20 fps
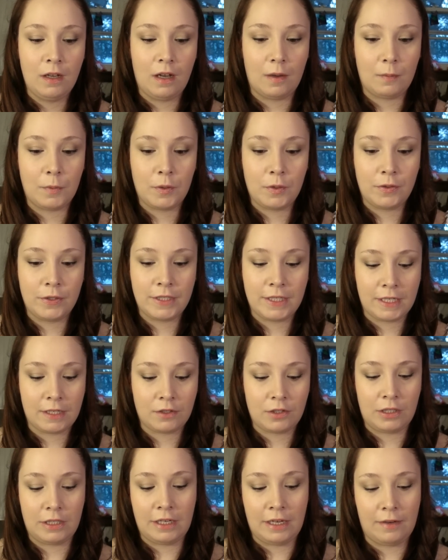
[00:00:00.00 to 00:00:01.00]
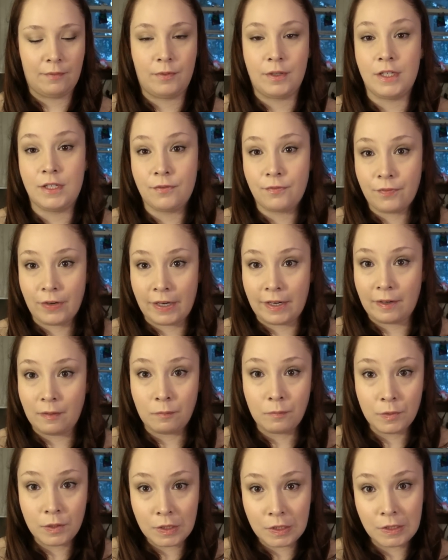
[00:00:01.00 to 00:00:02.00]
I'm going to actually have these
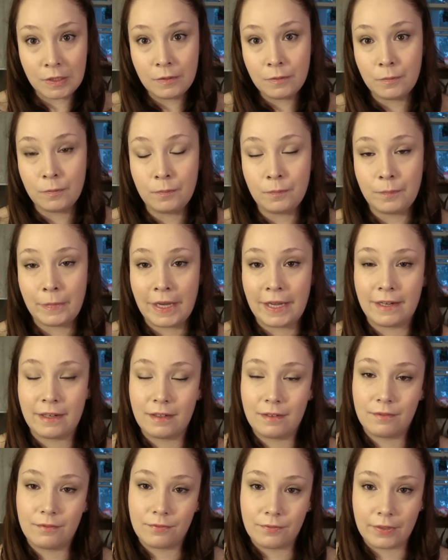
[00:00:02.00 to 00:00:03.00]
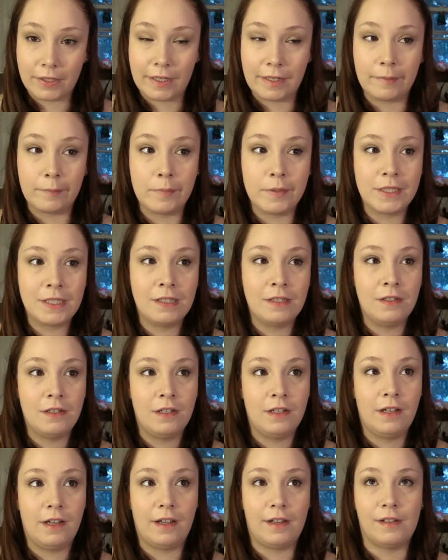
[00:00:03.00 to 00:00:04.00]
framed, matted and framed,
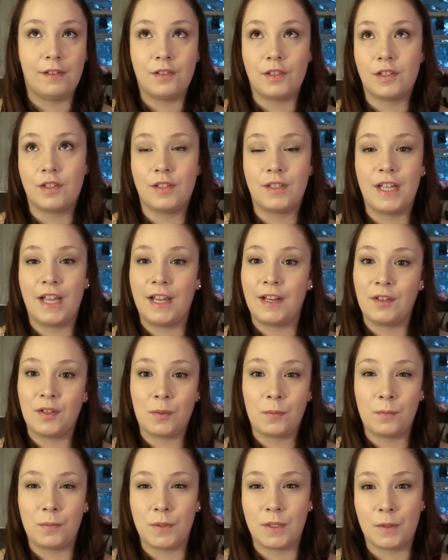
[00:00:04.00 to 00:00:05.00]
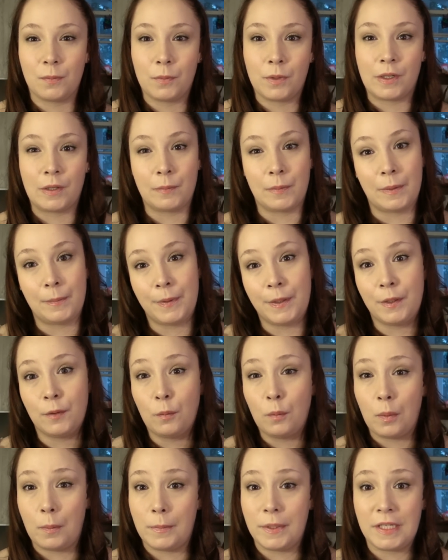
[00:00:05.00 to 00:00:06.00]
and just hang them somewhere, maybe in a
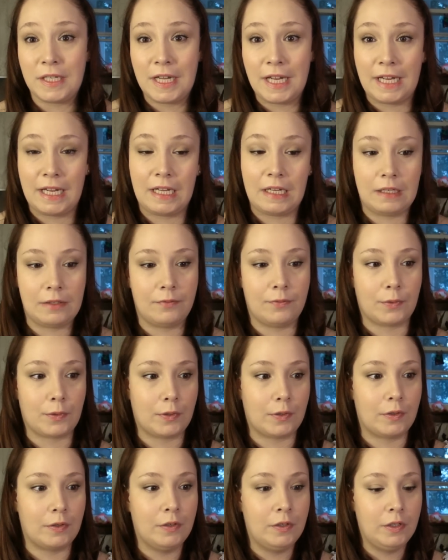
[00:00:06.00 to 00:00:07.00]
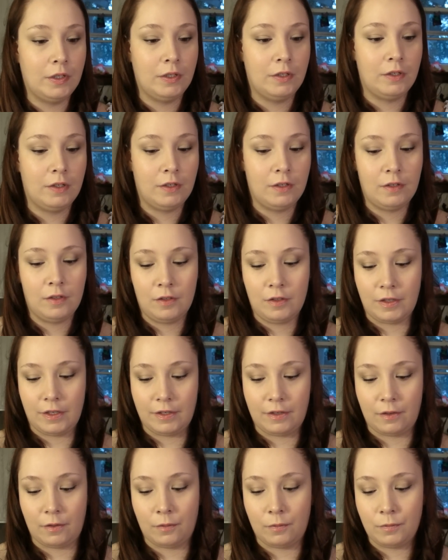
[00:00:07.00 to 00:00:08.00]
woman cave or,
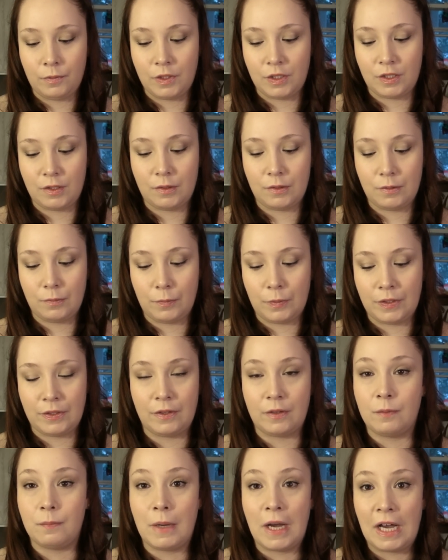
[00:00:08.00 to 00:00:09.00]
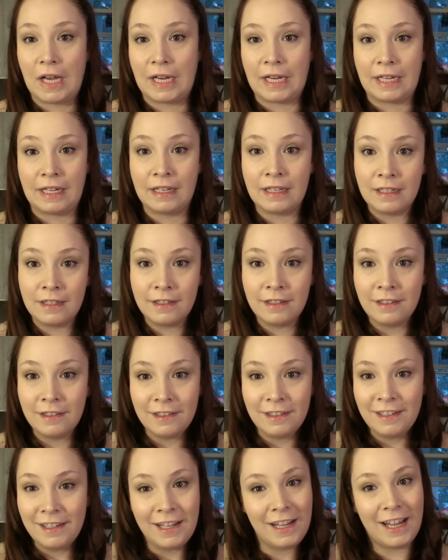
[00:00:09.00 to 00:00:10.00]
you know, just where they're mine.
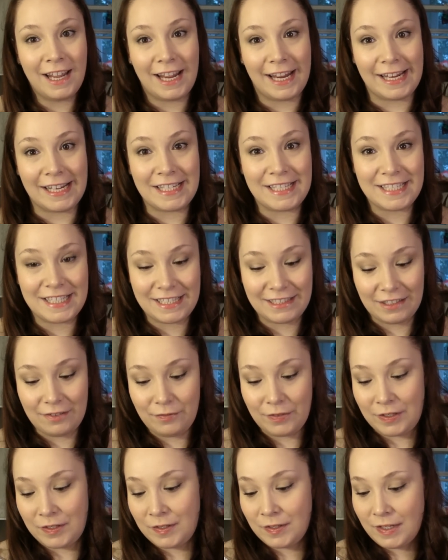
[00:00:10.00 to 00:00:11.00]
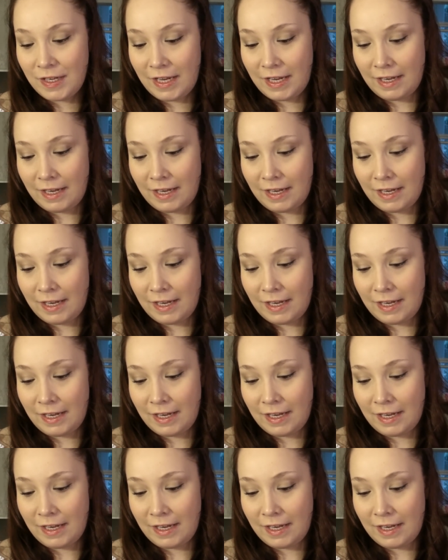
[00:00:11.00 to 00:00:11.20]
And I love these.